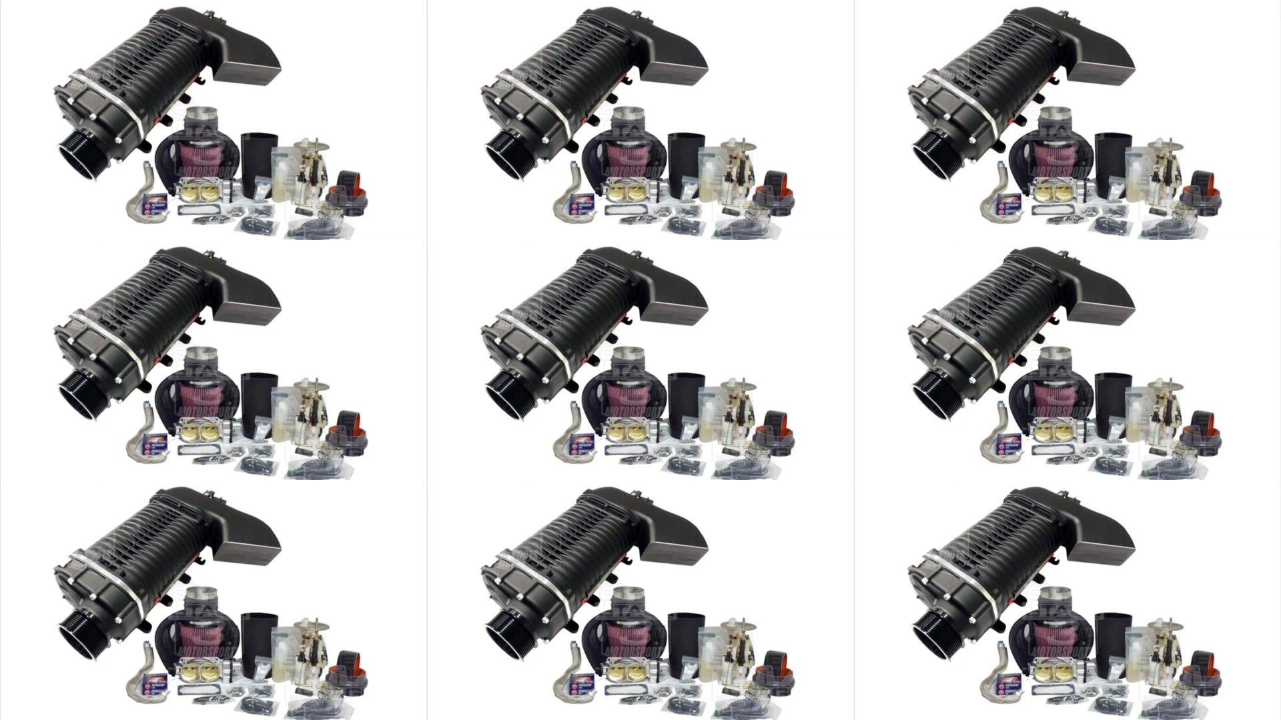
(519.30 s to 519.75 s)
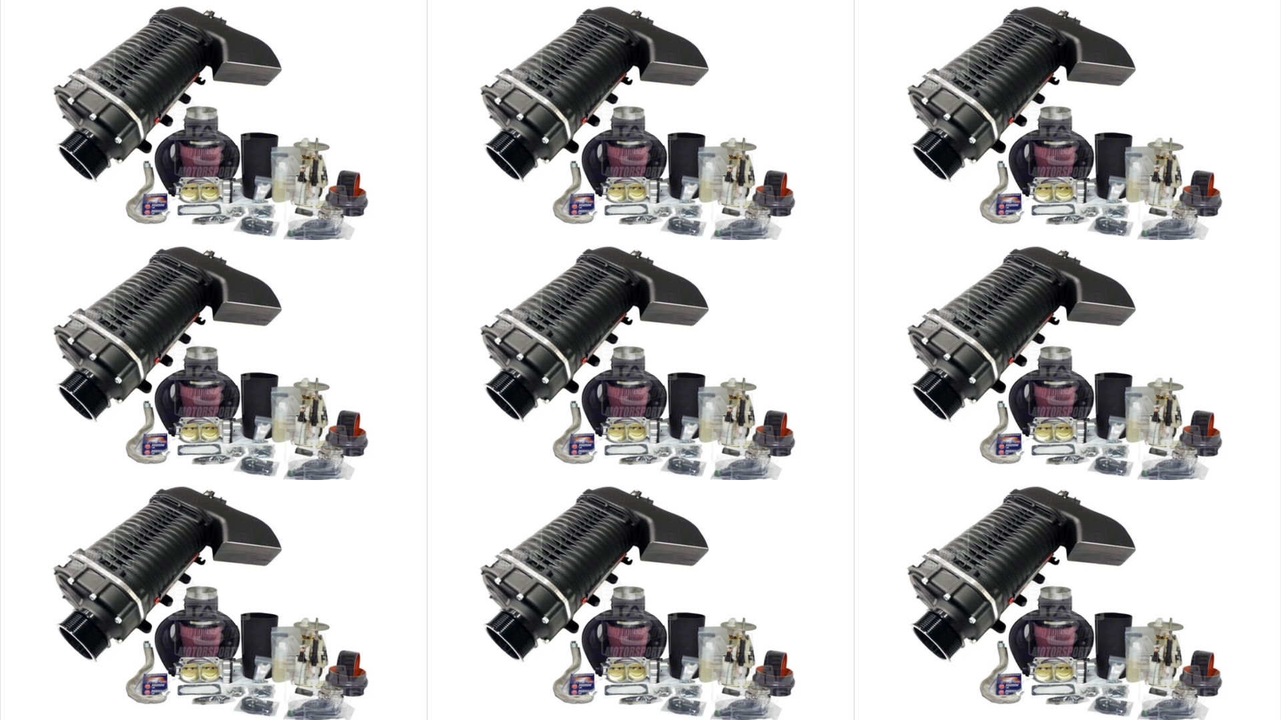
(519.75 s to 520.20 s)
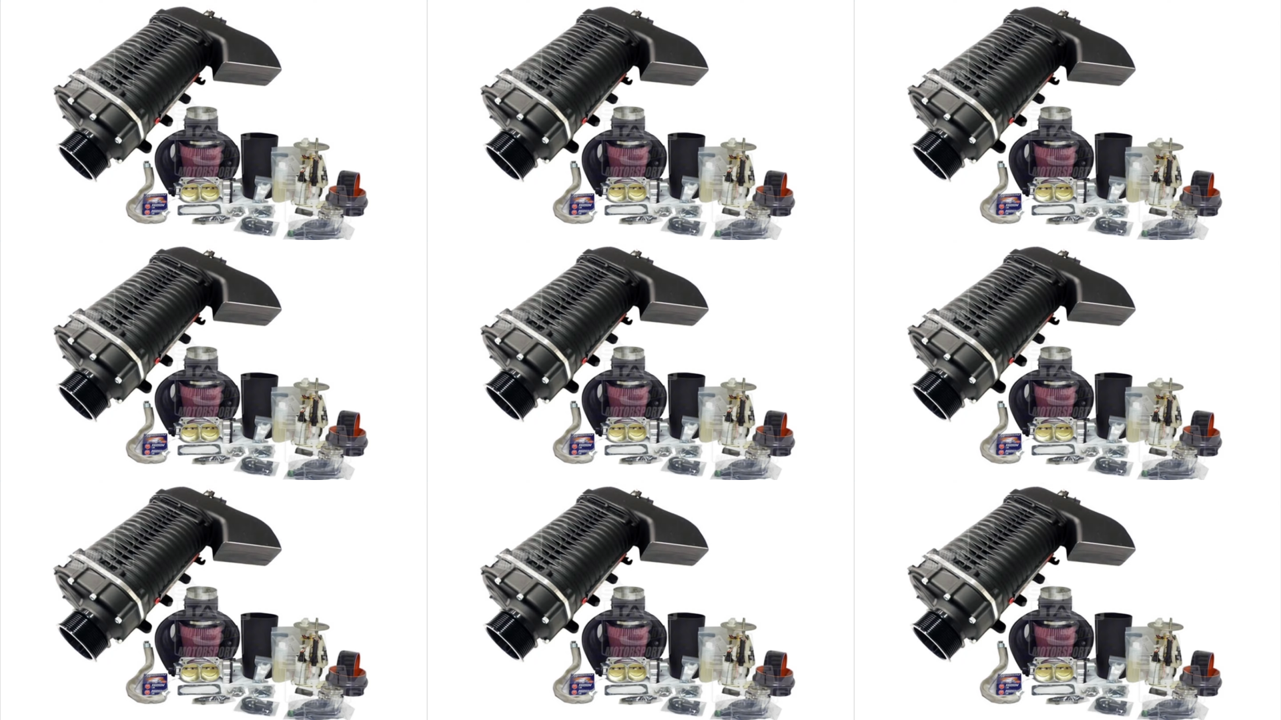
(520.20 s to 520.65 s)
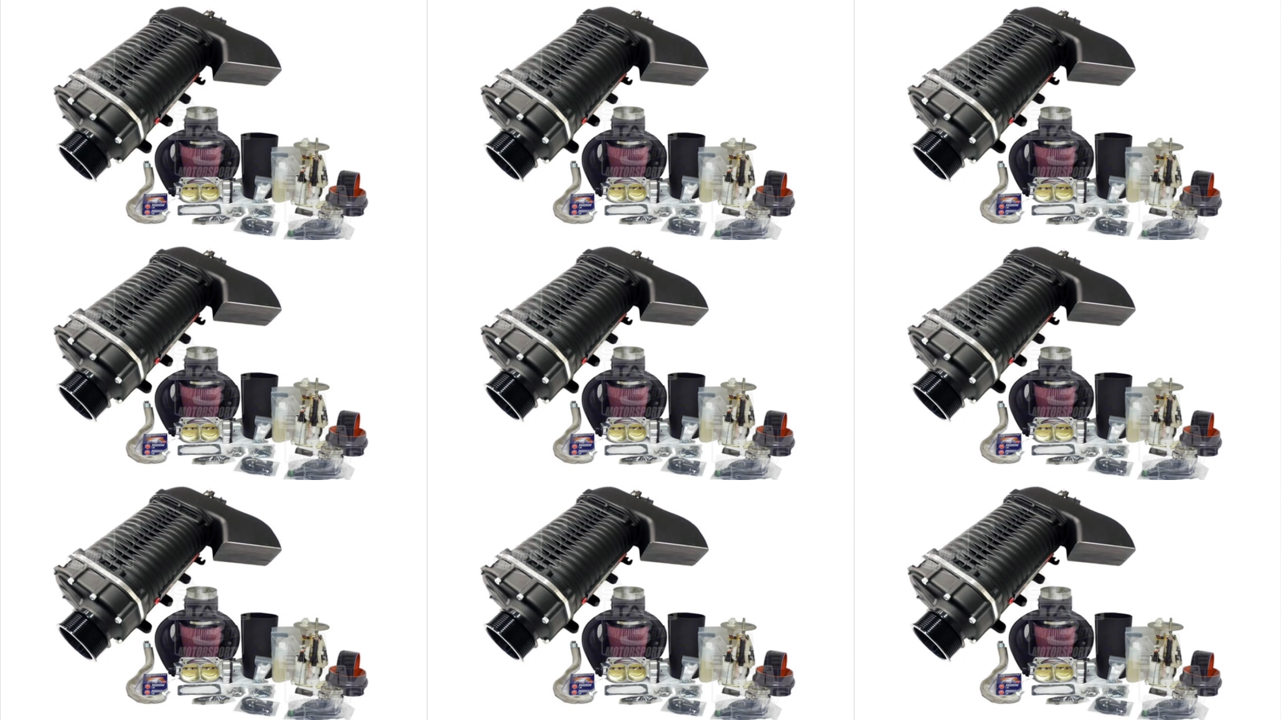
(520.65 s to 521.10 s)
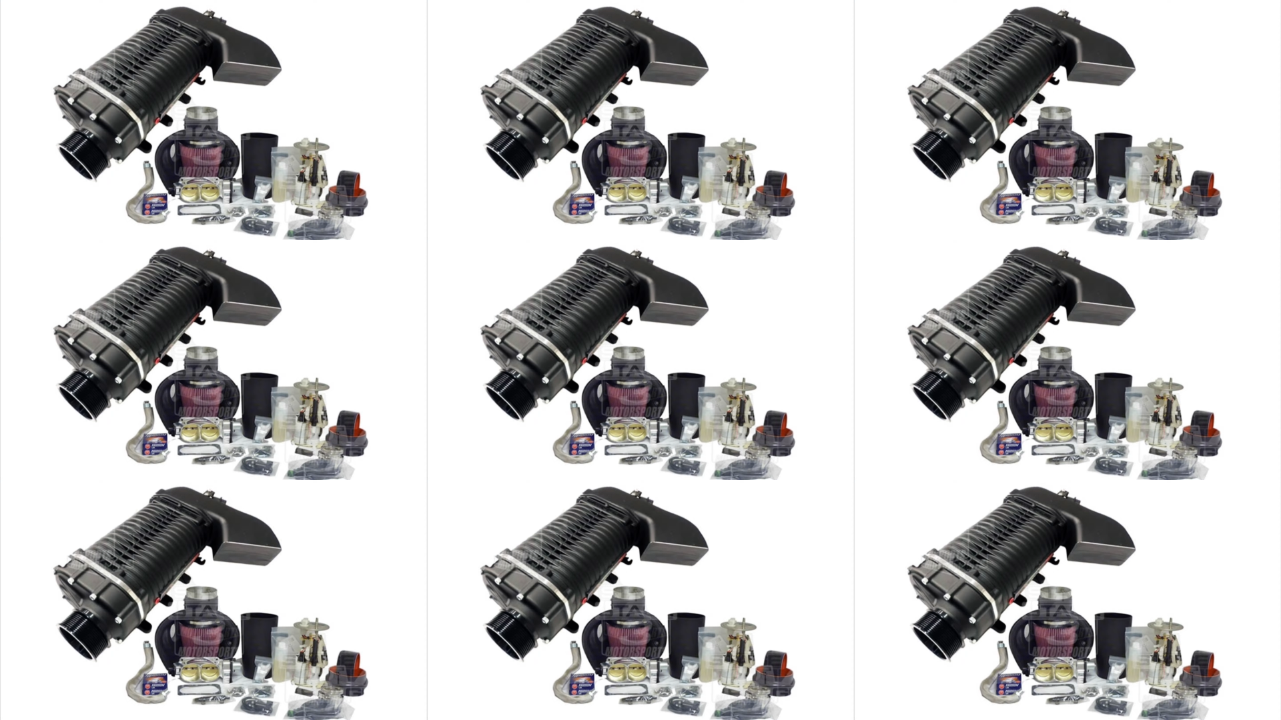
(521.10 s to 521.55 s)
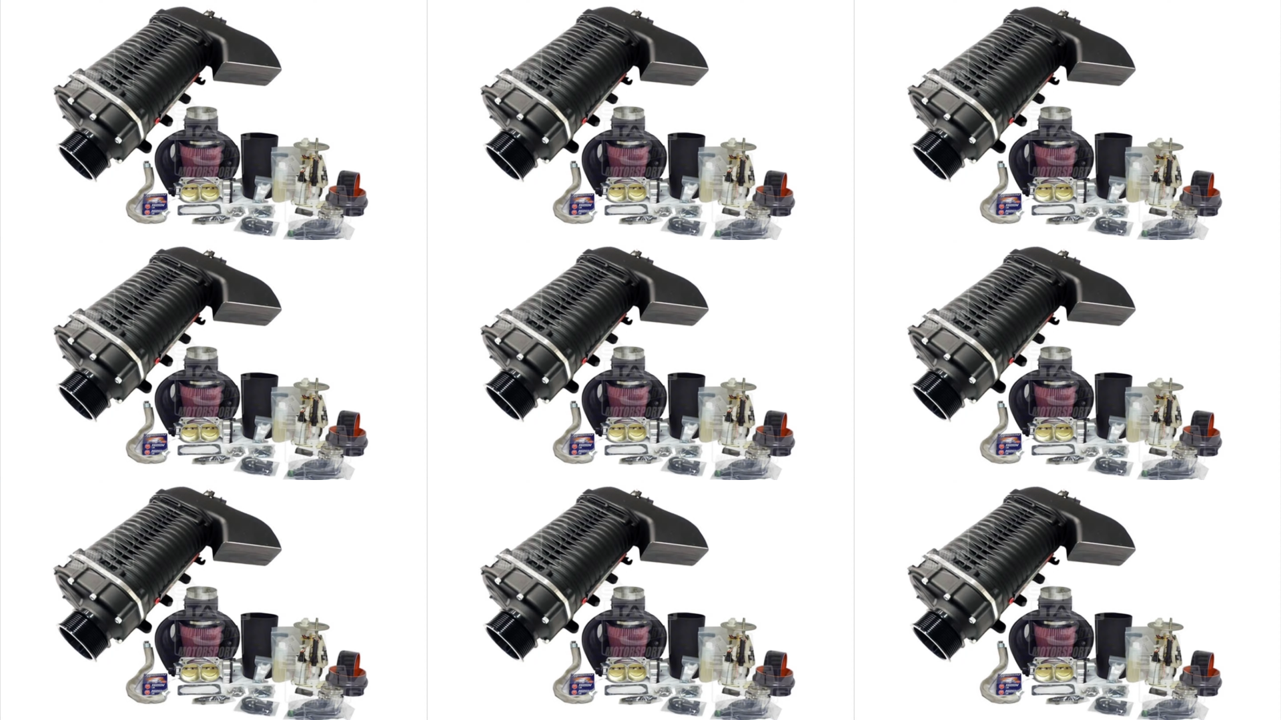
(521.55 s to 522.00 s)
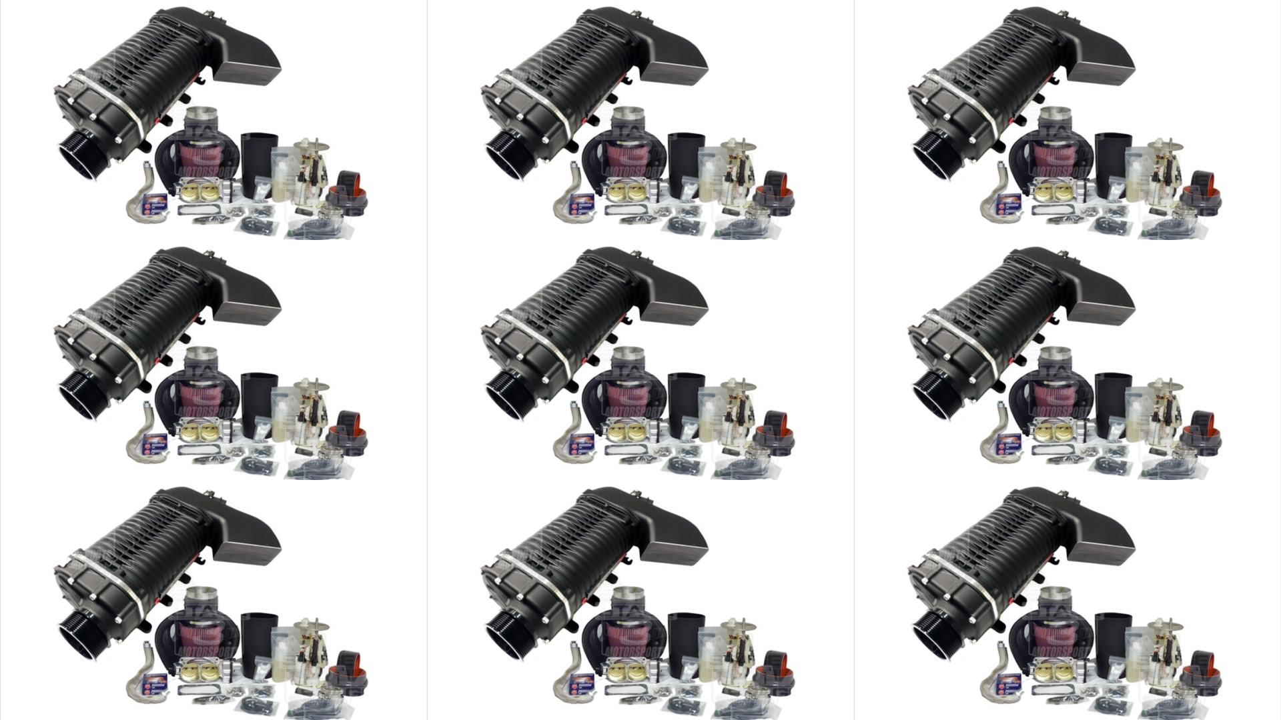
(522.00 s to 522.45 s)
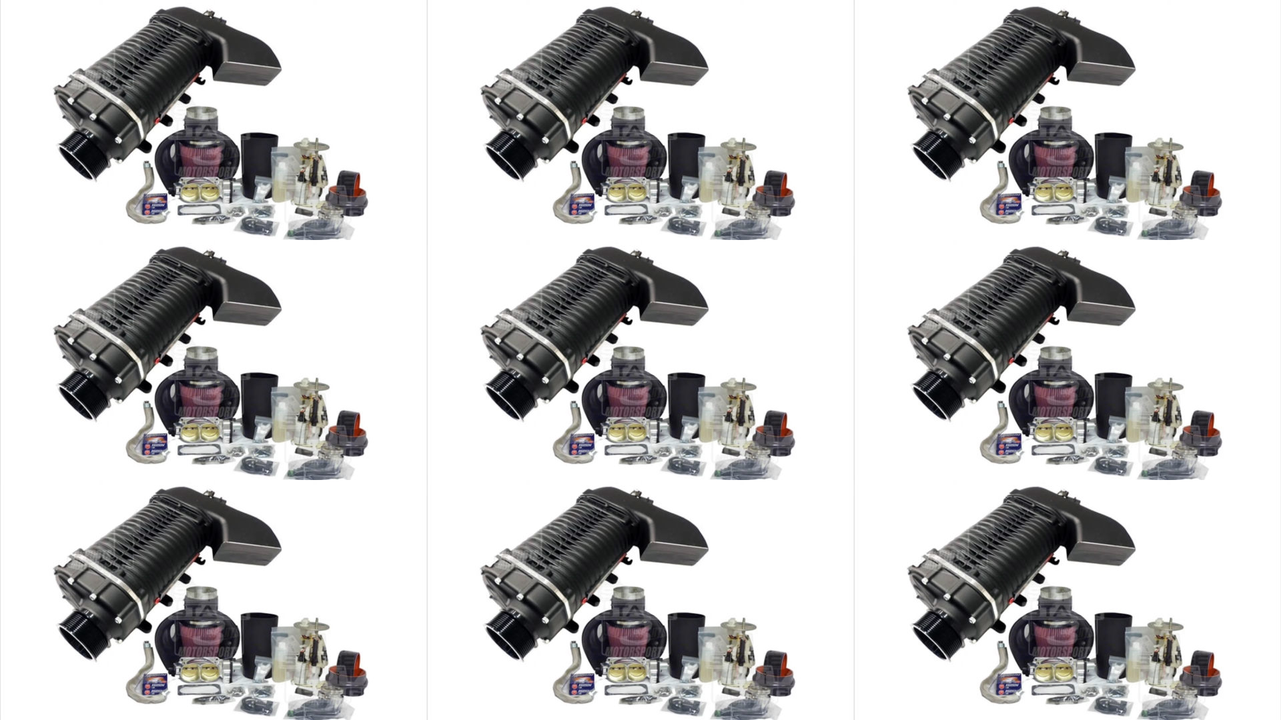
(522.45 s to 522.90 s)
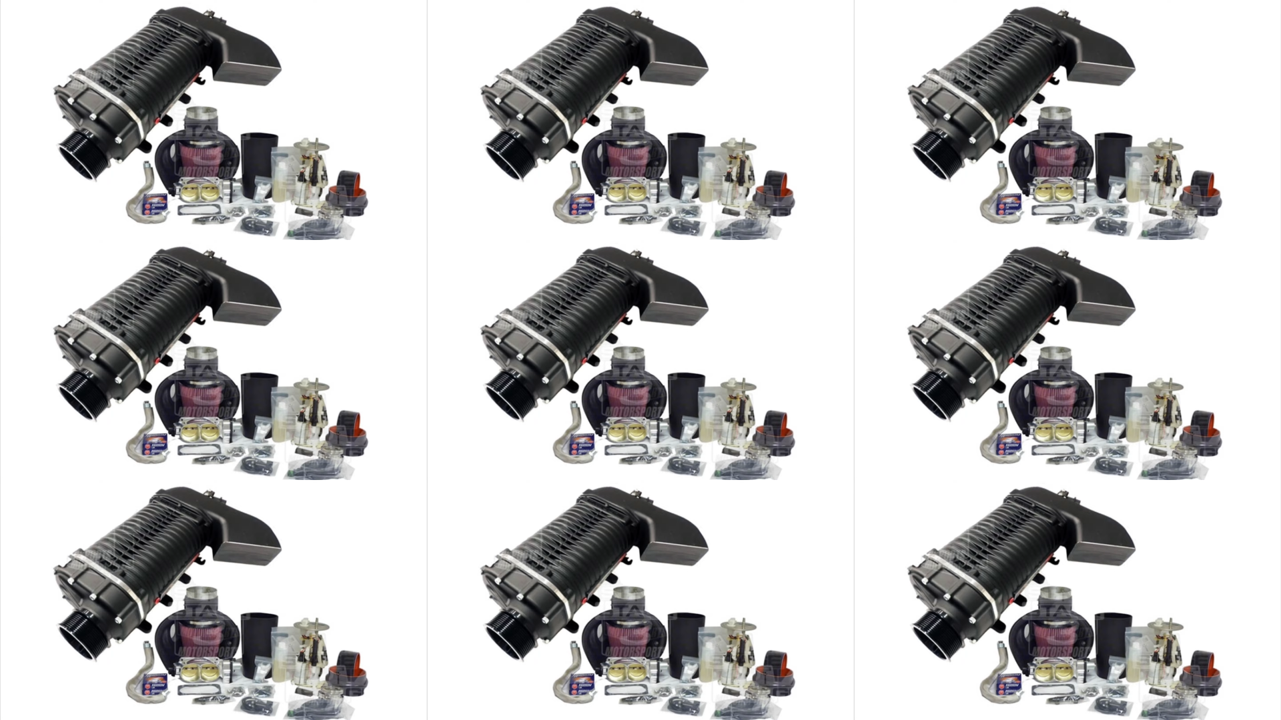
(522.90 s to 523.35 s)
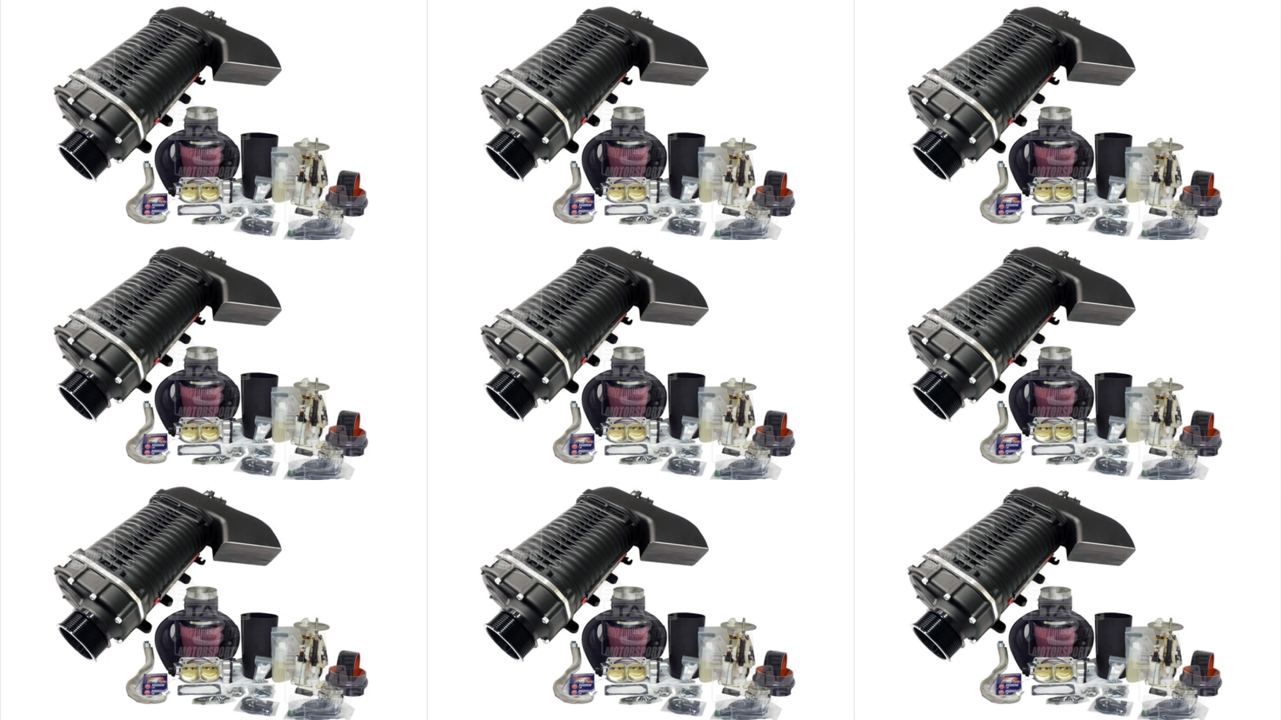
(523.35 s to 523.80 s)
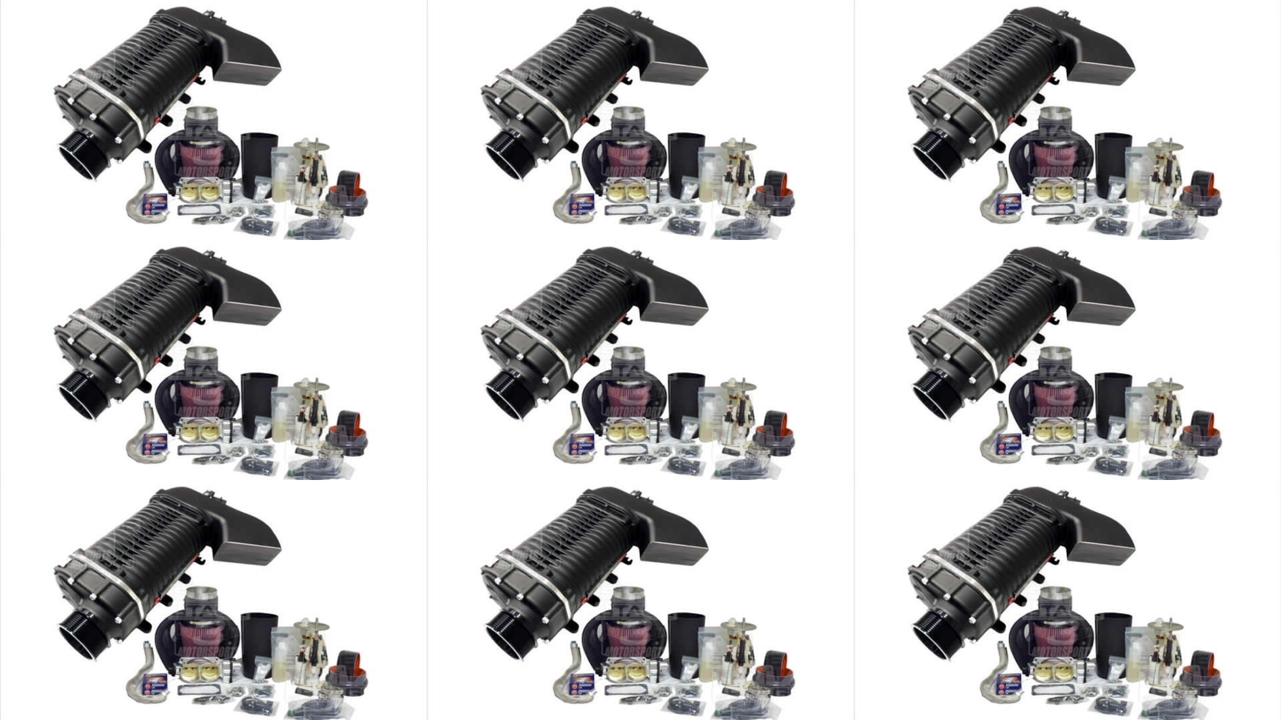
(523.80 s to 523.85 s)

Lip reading: Nobody's mouth can be seen.